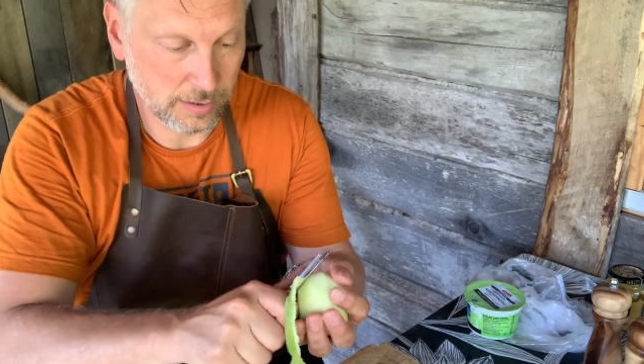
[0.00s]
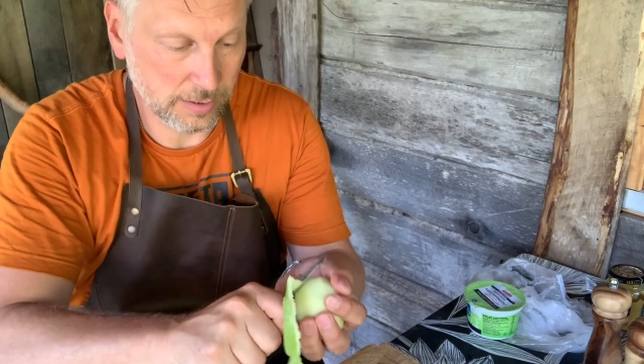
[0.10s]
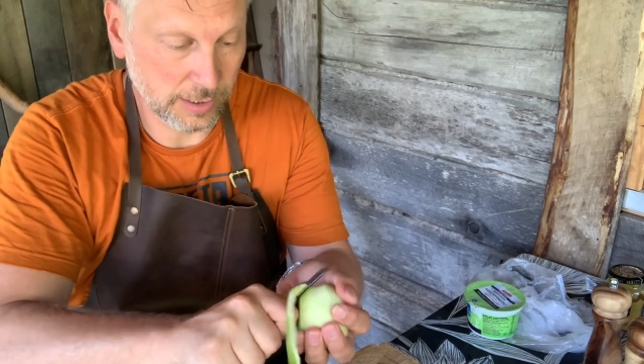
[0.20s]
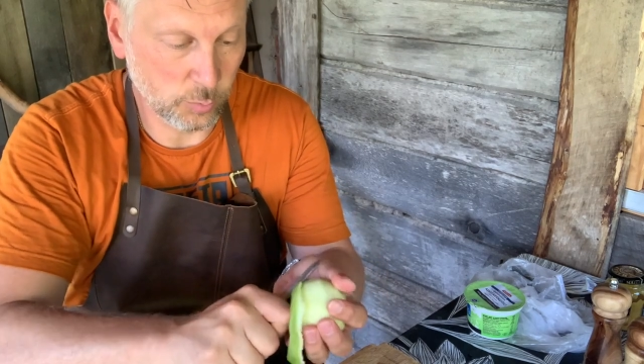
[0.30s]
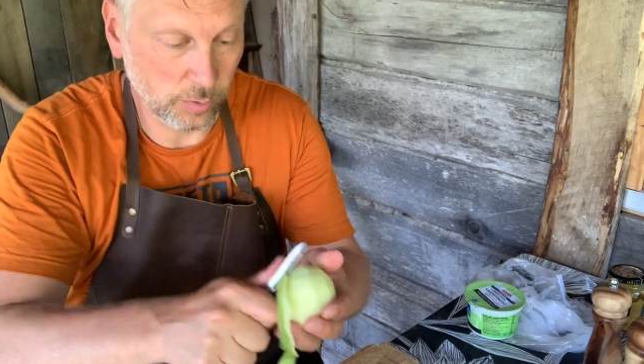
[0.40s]

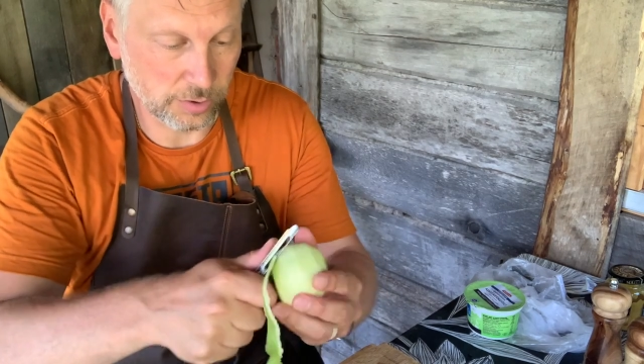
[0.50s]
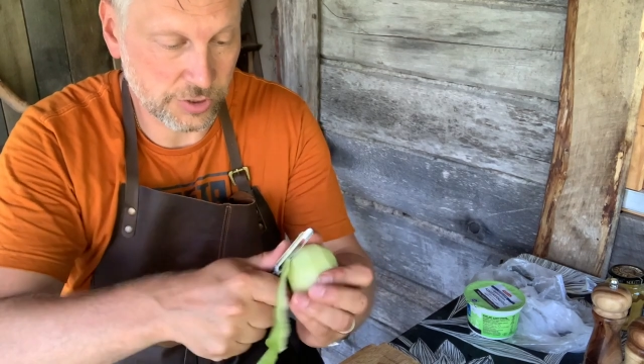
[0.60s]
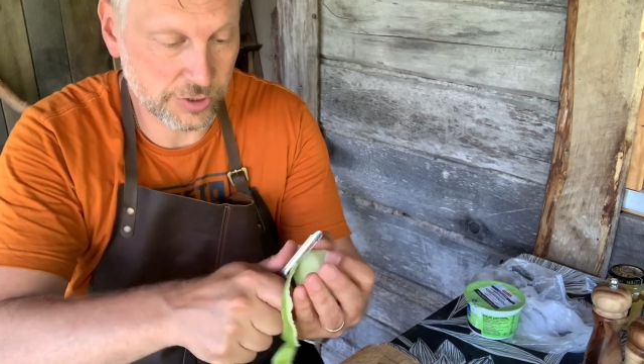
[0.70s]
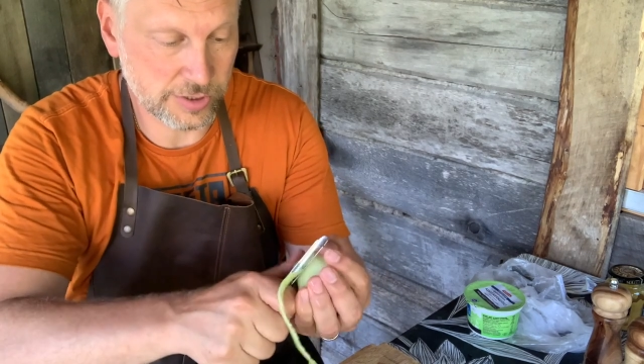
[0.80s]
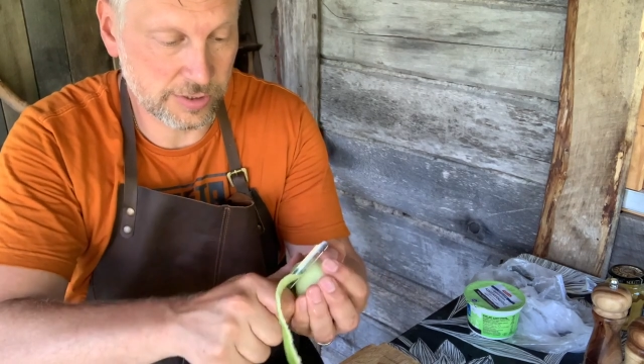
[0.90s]
it will
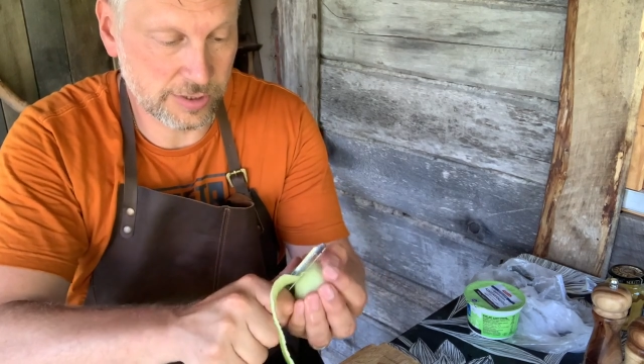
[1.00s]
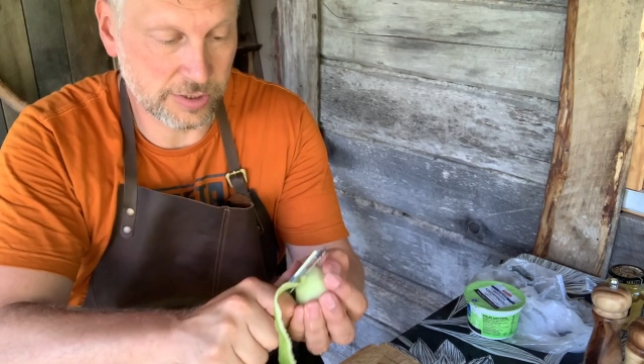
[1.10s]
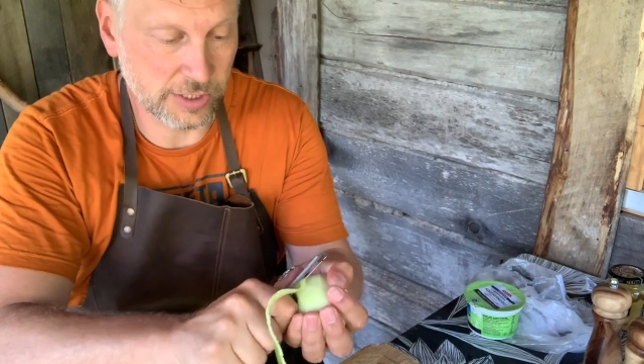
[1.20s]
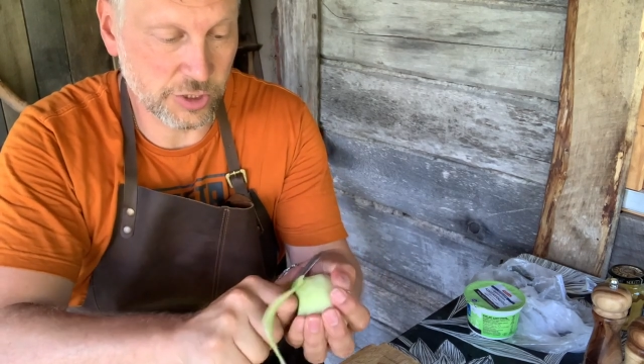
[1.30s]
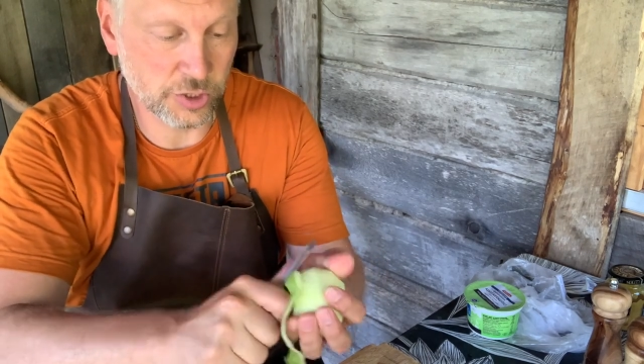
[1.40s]

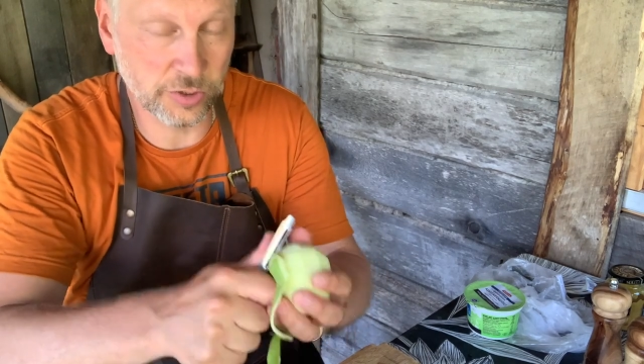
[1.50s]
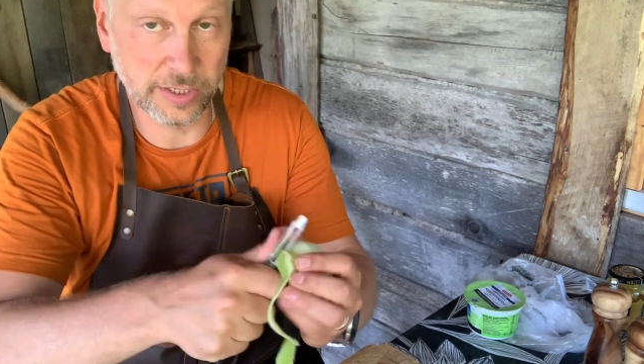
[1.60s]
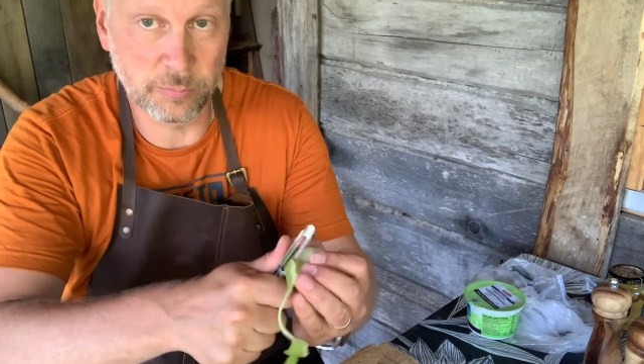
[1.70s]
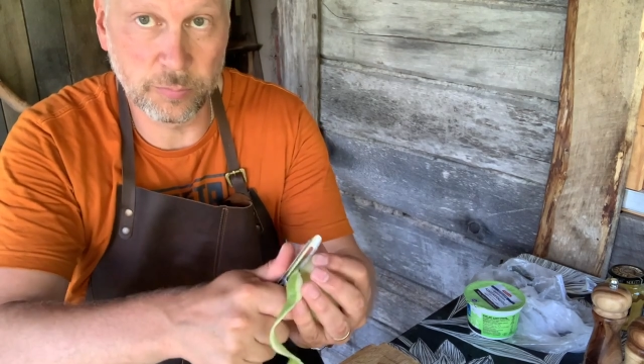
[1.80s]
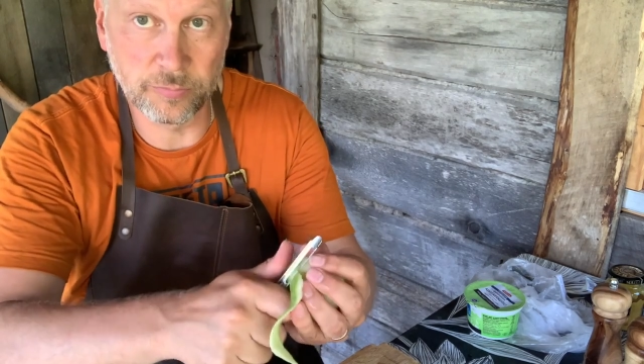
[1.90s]
start
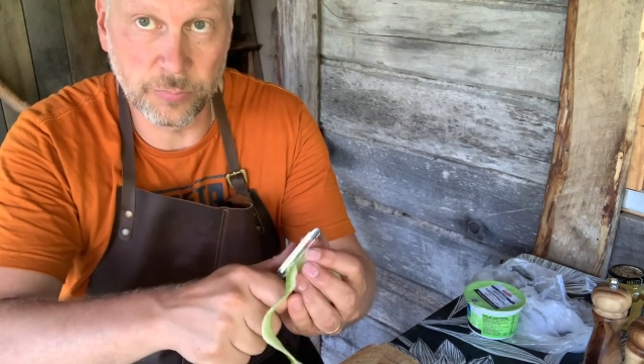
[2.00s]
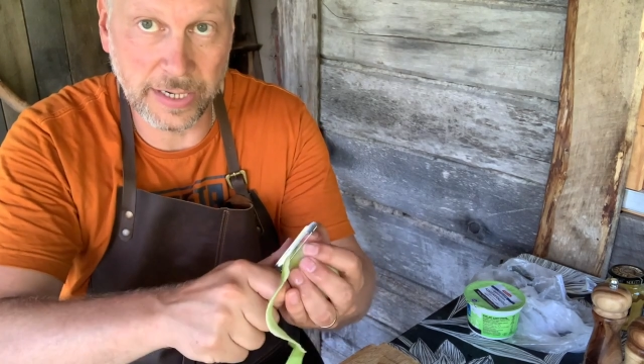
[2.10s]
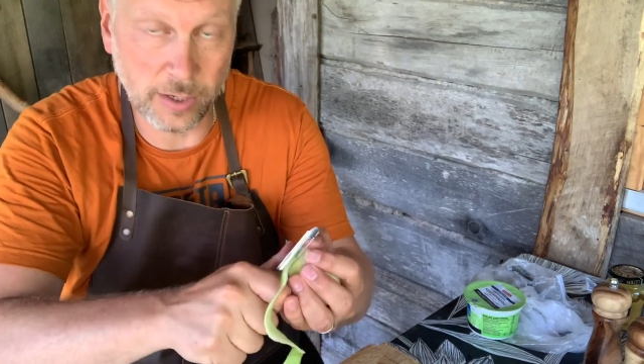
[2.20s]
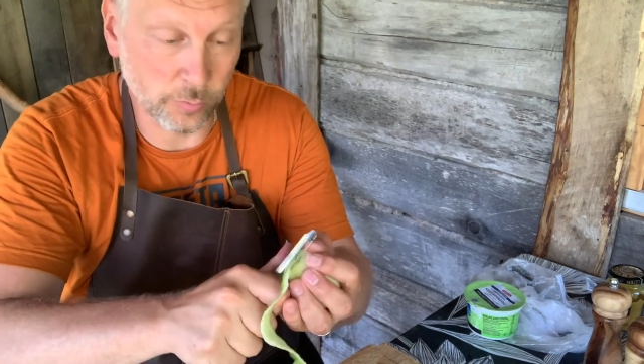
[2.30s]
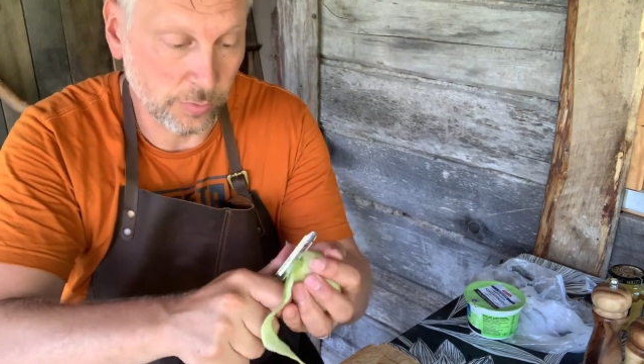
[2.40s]
turning
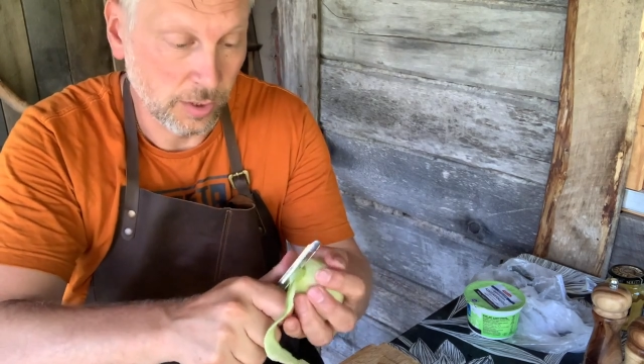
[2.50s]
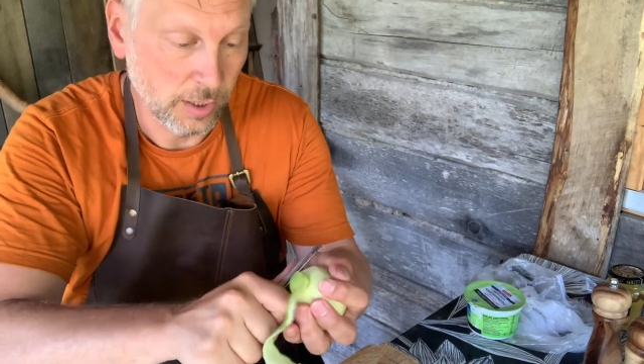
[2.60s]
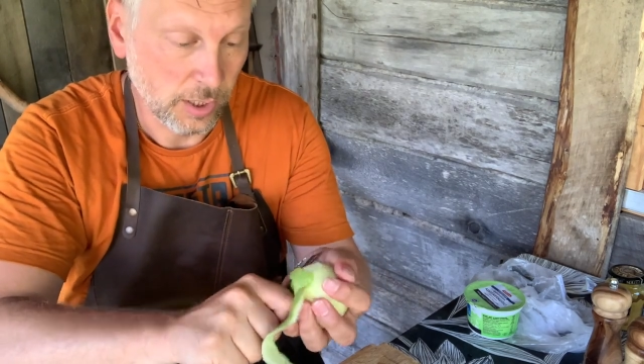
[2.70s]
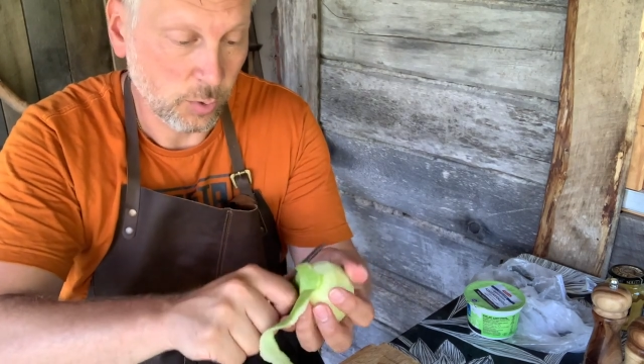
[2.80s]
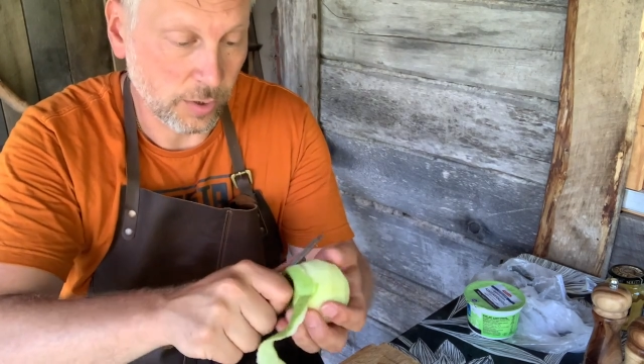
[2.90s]
brown
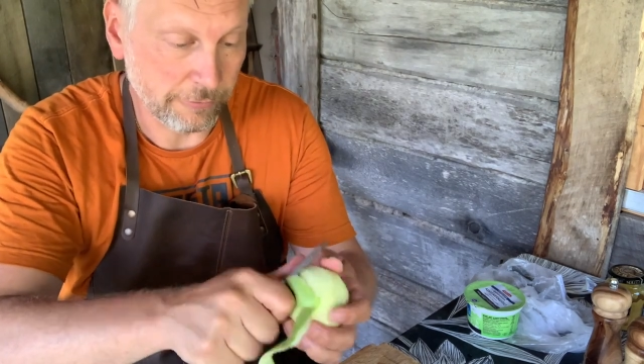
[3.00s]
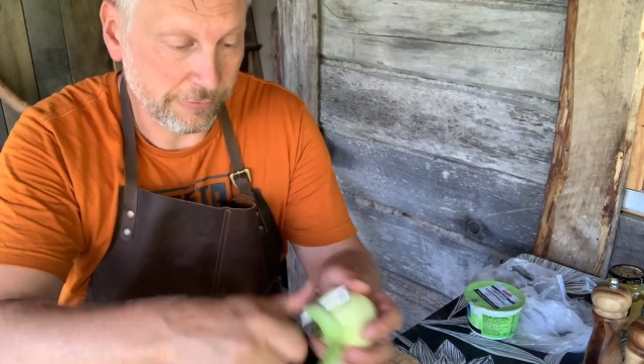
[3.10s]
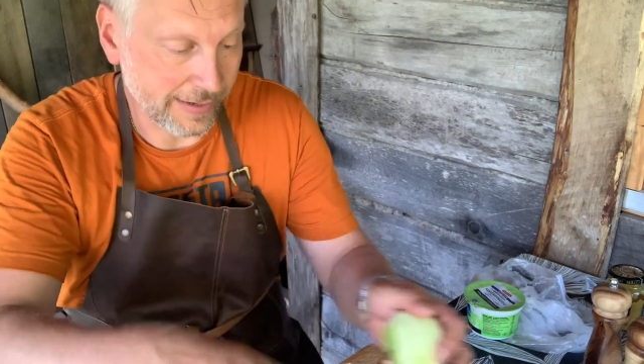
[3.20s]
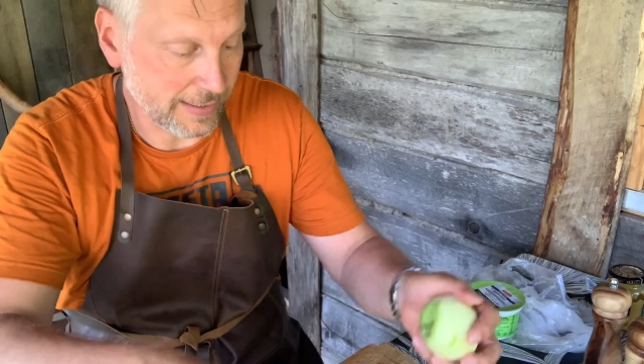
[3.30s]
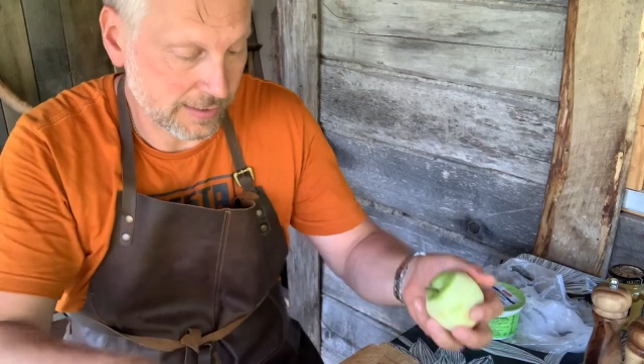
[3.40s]
quite
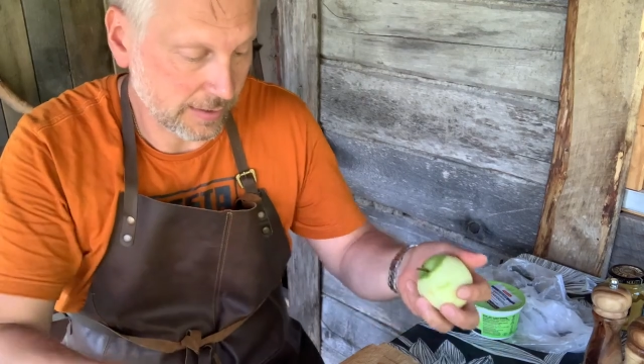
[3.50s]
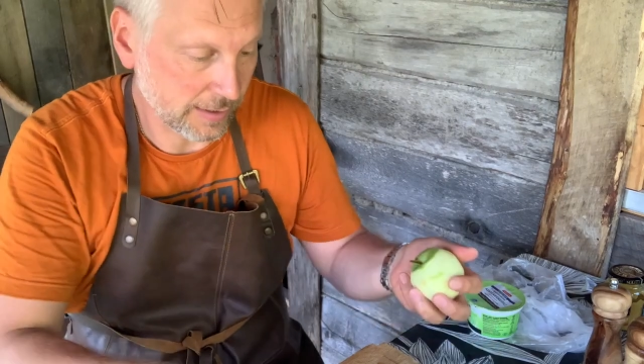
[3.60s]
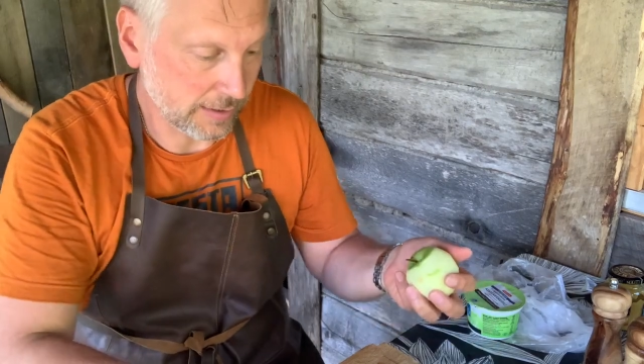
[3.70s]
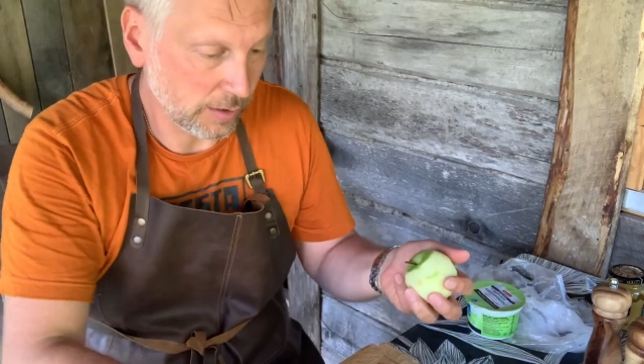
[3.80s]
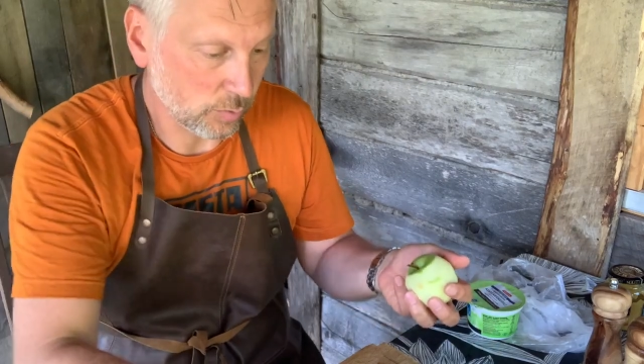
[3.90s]
fast and
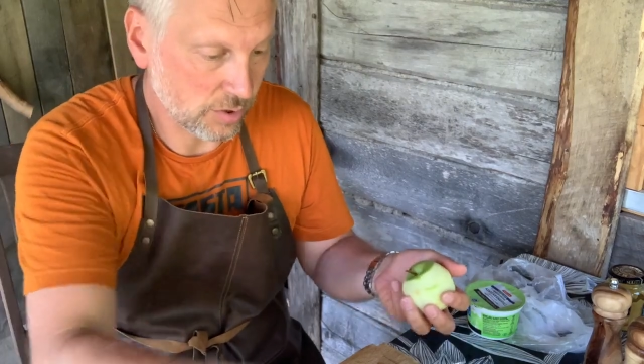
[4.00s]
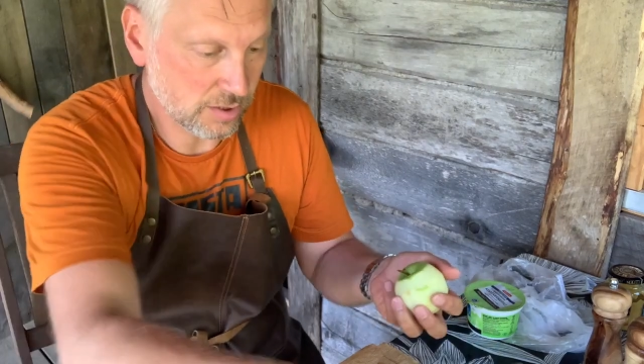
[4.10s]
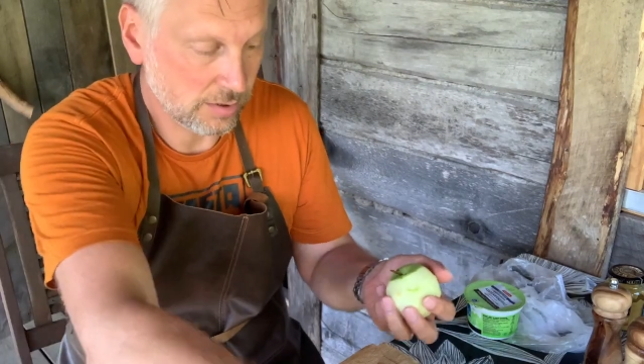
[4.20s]
then it looks